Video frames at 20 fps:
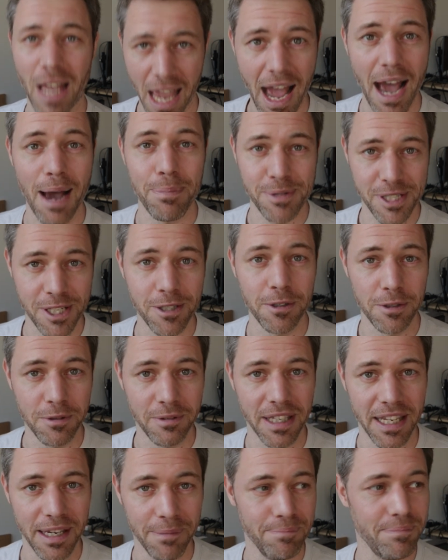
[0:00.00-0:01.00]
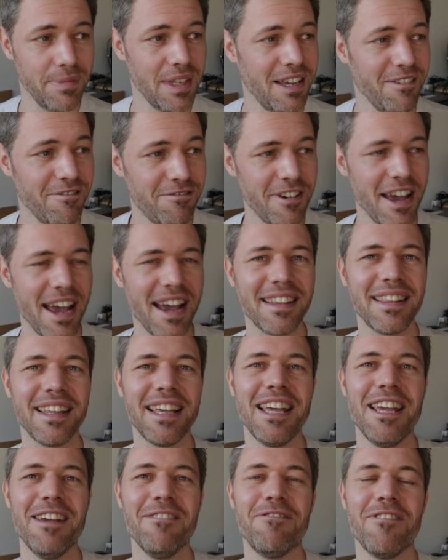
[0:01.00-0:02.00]
Absolutely. In
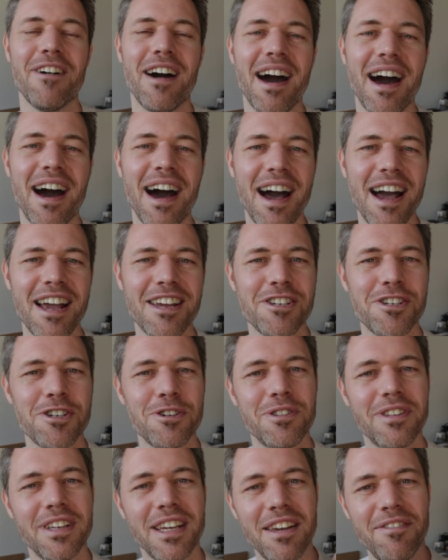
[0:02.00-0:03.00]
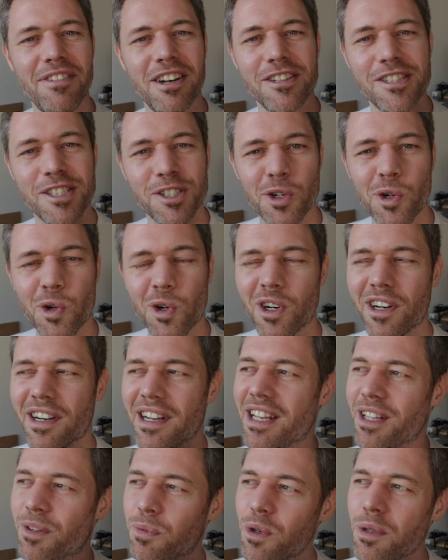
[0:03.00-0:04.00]
fact, if I should give it a score,
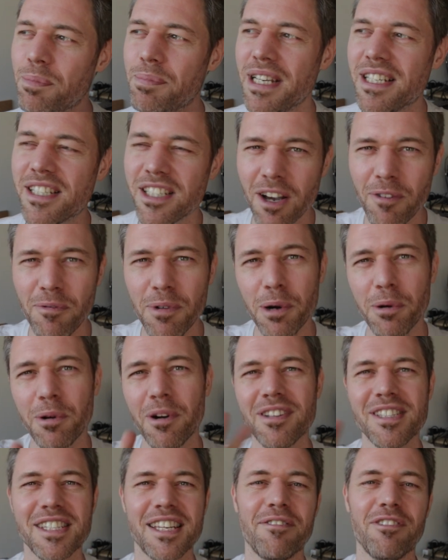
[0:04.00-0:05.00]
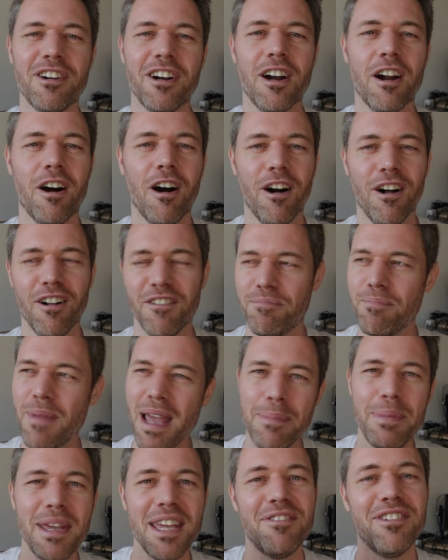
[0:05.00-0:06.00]
it would be somewhere around 7.5,
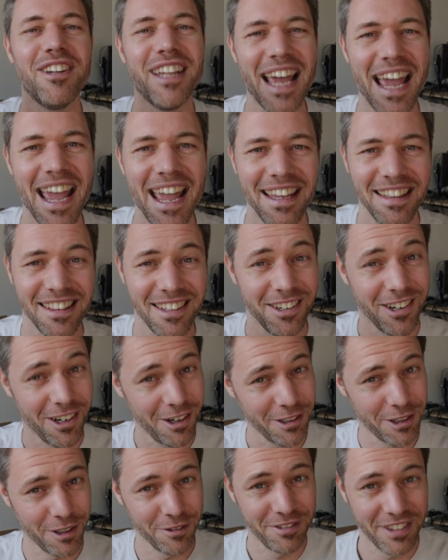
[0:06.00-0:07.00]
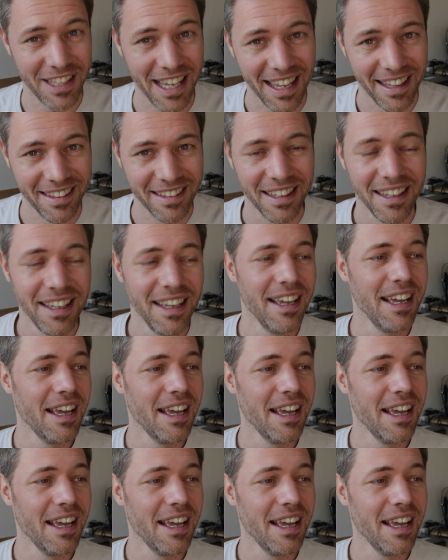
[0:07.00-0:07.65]
maybe even 8 out of 10.